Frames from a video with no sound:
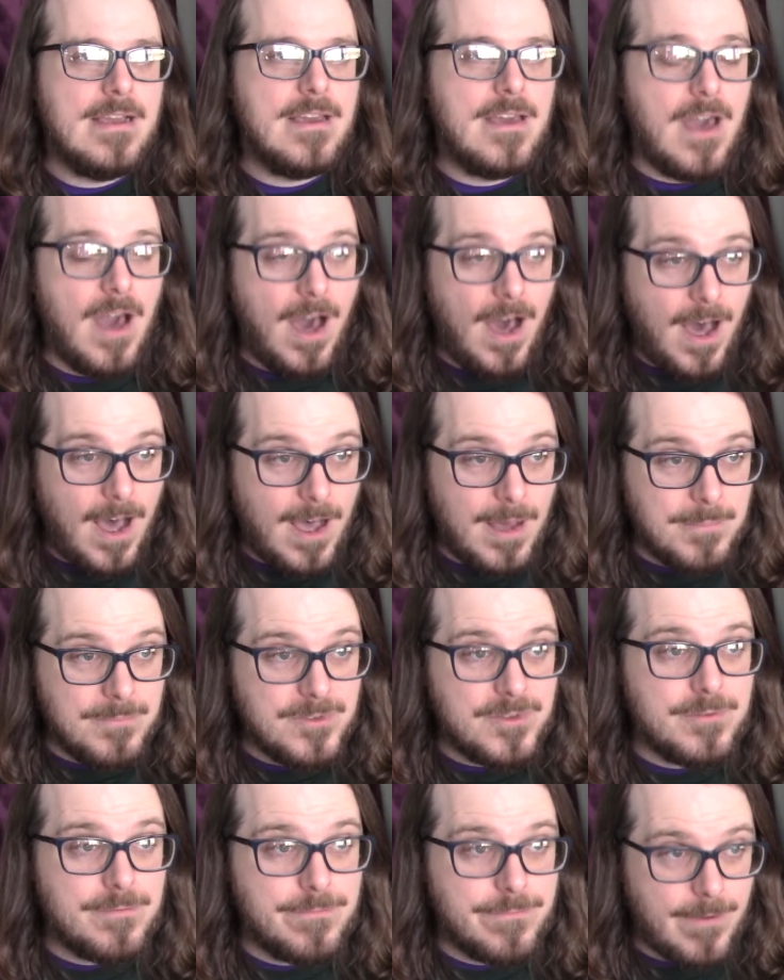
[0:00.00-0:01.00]

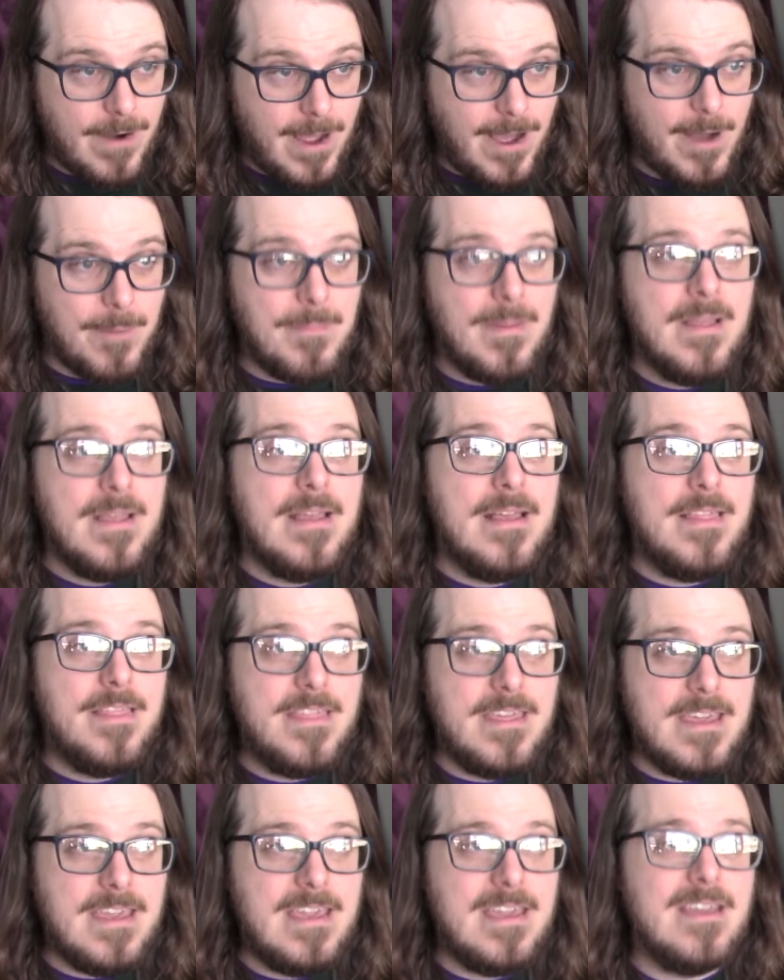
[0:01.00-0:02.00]
comes from
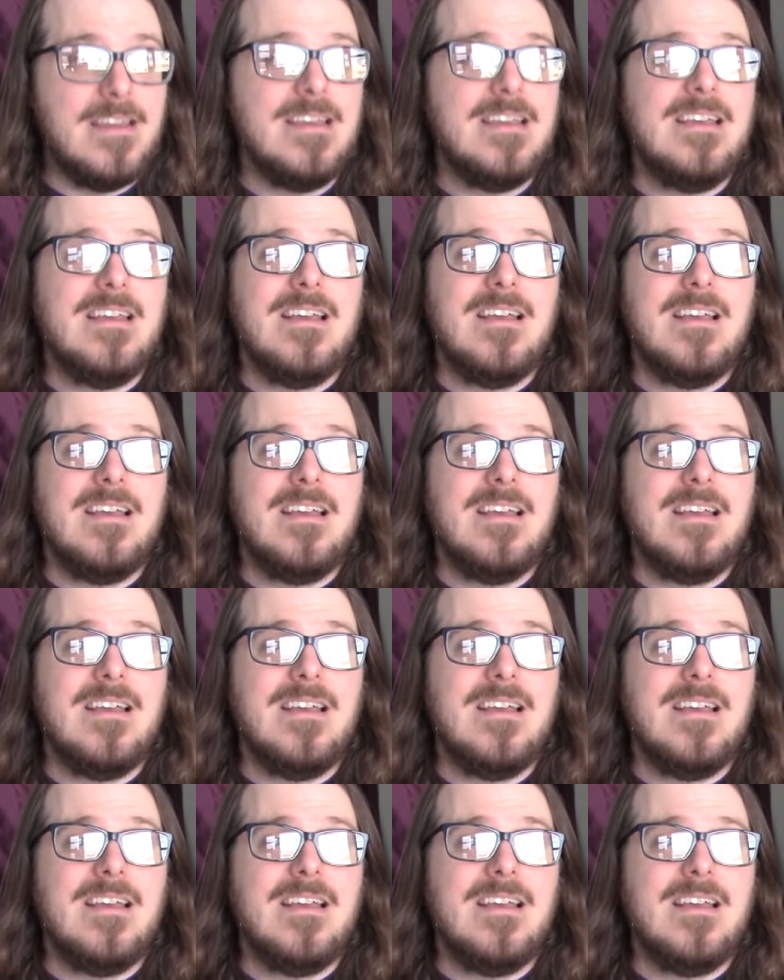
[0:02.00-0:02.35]
the